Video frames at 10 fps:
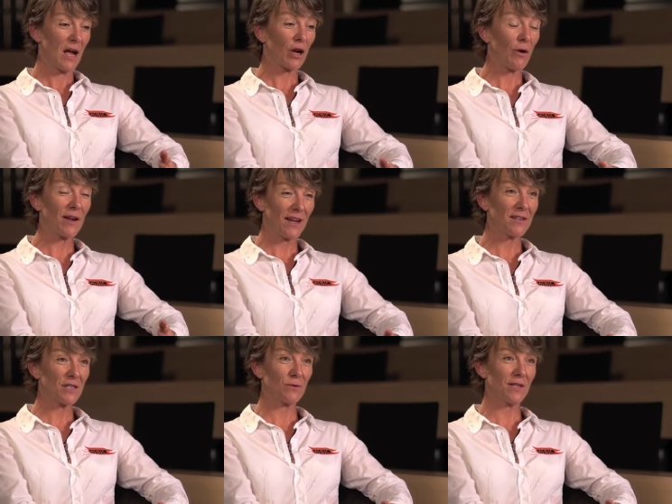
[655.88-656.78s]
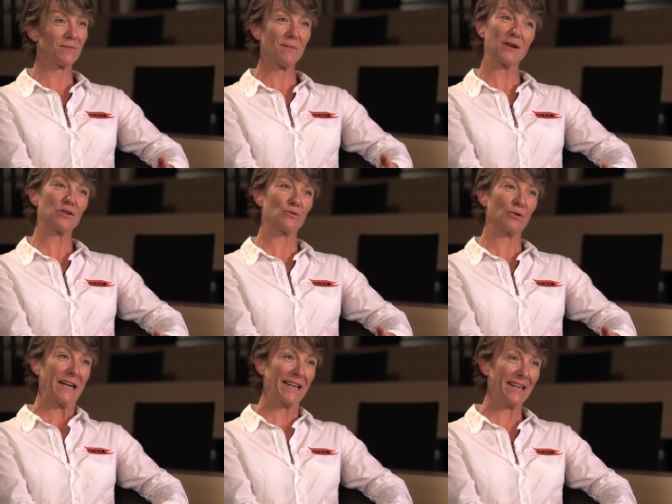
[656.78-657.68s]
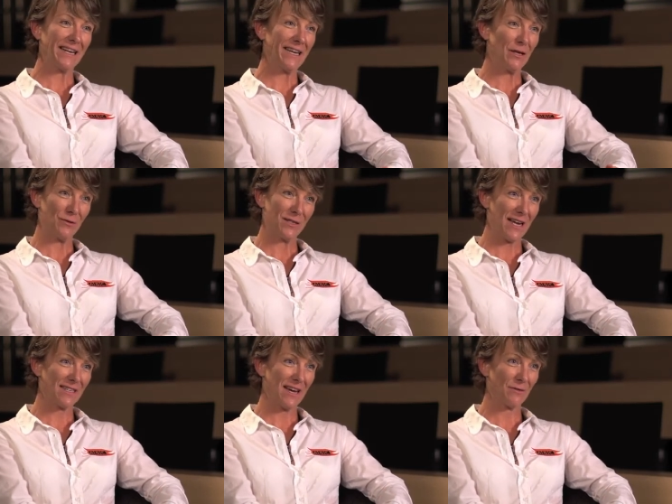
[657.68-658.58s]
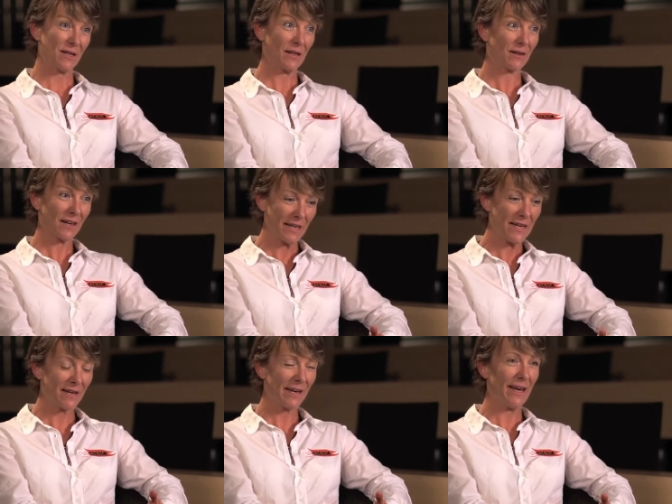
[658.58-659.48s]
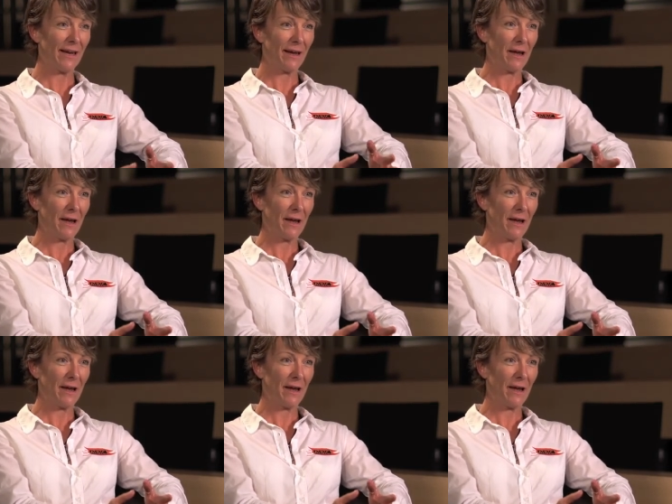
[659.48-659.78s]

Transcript: going into it, make sure clearly you set out legally